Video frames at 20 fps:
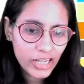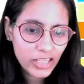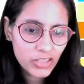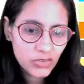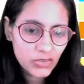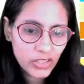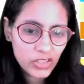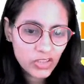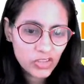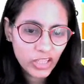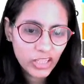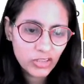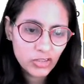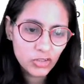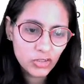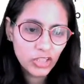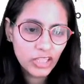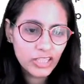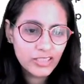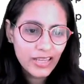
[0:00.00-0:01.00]
Srijit.
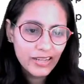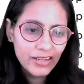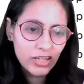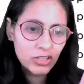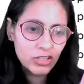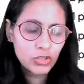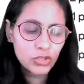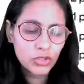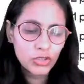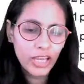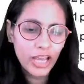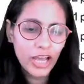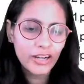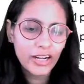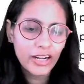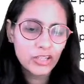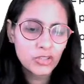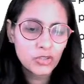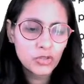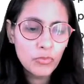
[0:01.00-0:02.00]
So they are
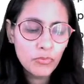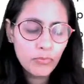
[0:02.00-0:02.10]
at